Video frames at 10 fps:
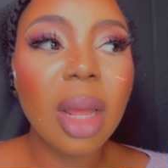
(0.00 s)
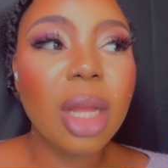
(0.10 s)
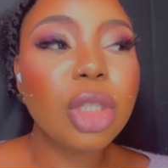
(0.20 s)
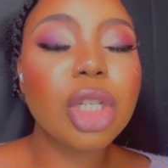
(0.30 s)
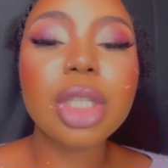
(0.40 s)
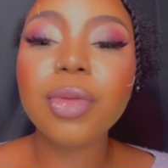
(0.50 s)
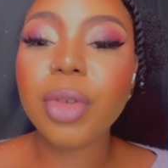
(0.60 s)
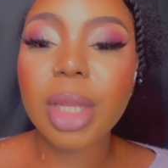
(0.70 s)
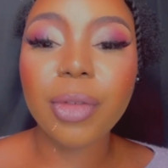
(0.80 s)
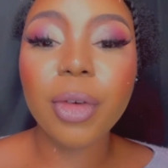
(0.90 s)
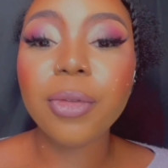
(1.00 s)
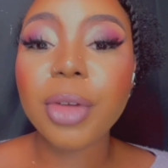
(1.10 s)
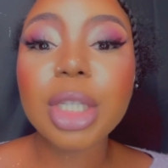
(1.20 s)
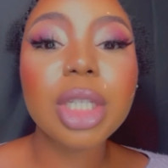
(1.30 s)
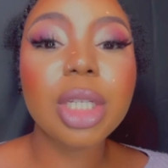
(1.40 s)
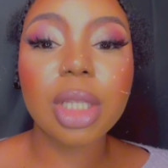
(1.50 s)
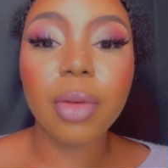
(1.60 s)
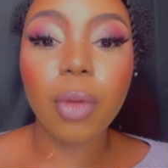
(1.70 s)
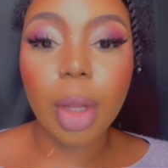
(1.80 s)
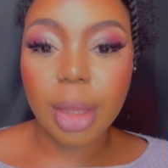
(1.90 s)
just different visions
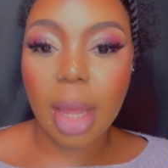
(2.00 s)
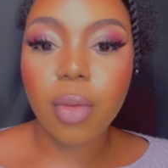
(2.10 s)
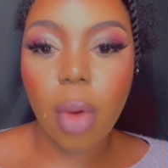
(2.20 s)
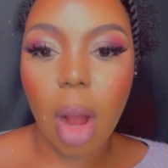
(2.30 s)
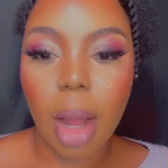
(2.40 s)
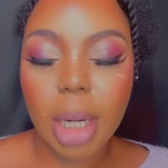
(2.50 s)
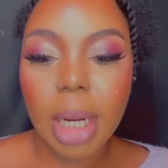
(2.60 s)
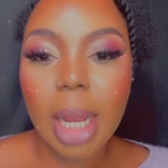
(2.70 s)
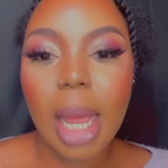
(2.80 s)
of what they want